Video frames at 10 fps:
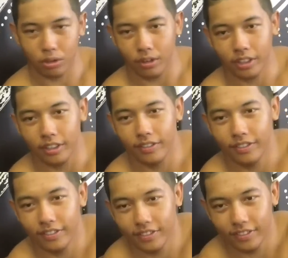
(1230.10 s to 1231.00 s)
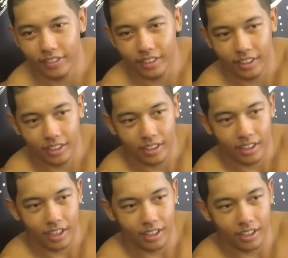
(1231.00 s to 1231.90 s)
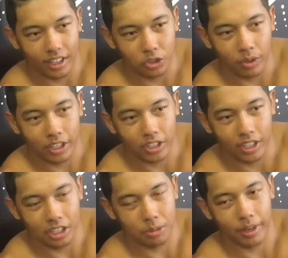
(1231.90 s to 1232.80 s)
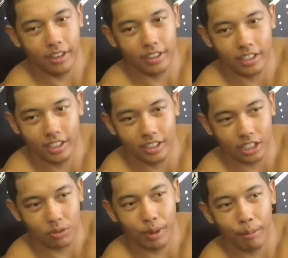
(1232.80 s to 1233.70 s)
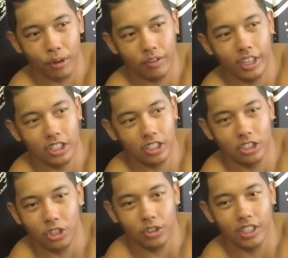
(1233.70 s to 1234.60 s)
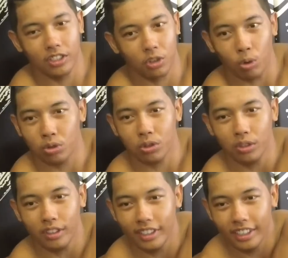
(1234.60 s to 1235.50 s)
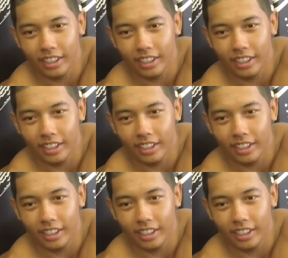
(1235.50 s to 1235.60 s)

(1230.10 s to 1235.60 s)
growing up. And then that's why I try to inspire kids. That's why my motivation is to show kids, go to school.